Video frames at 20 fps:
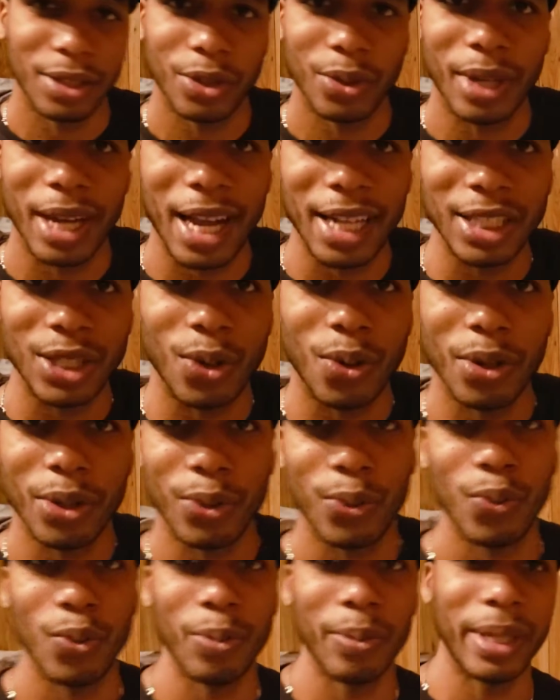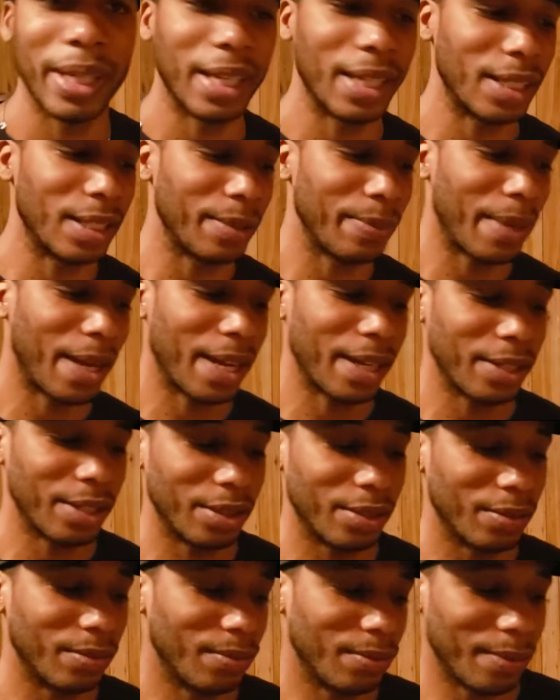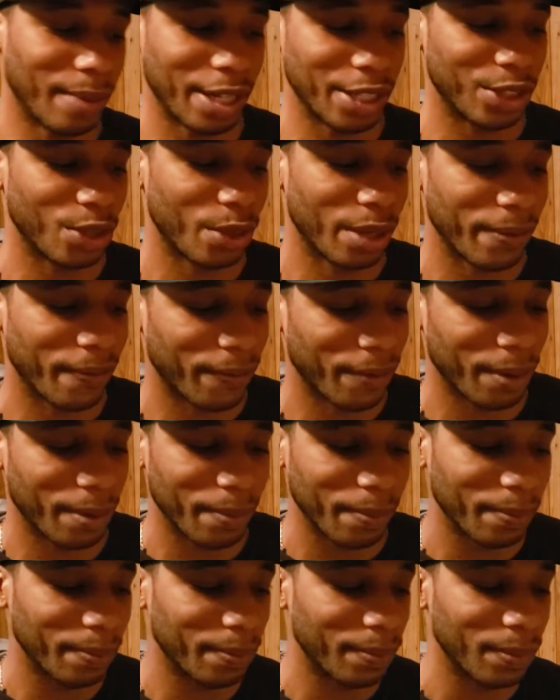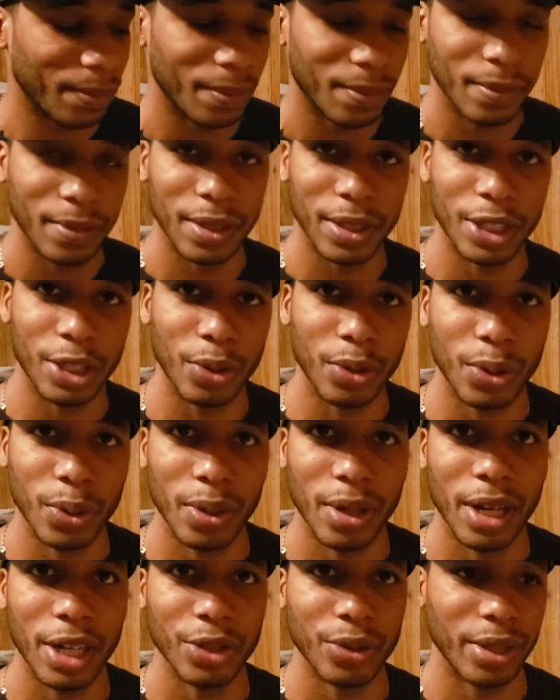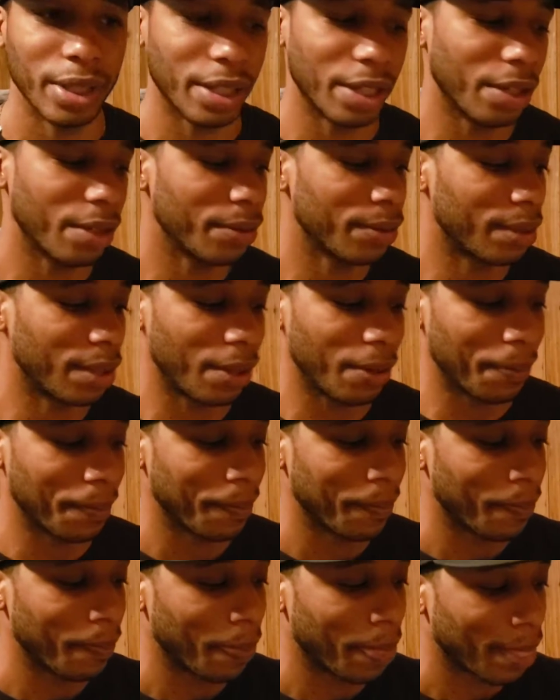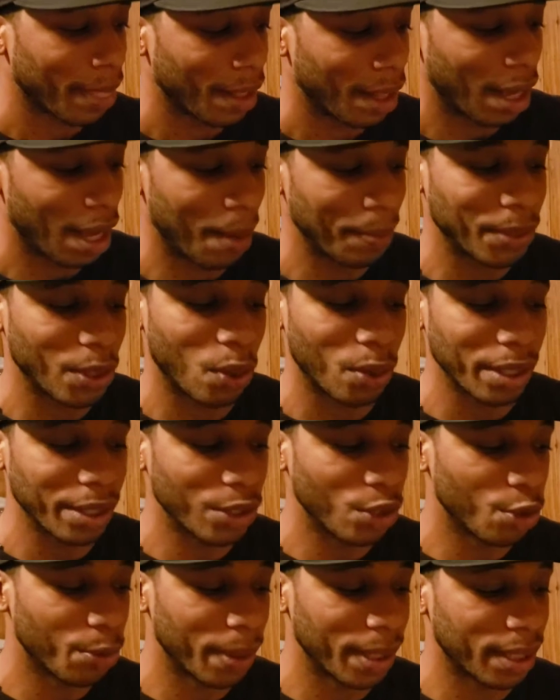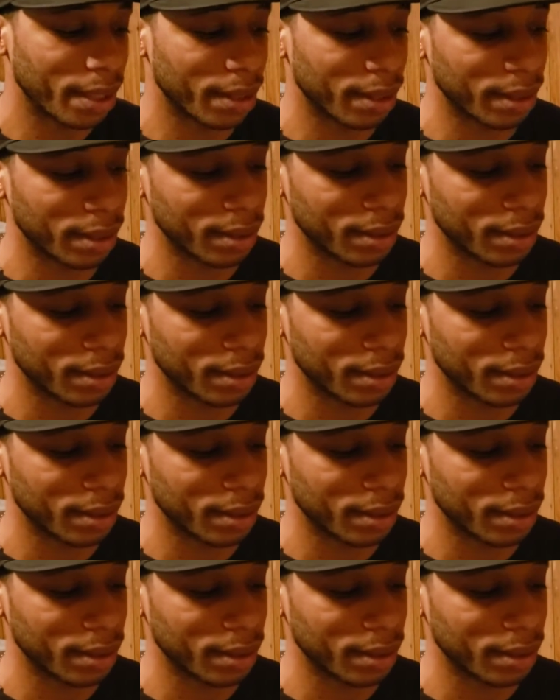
you guys going through with me is my journey from 0 to 100. So I'm totally new, but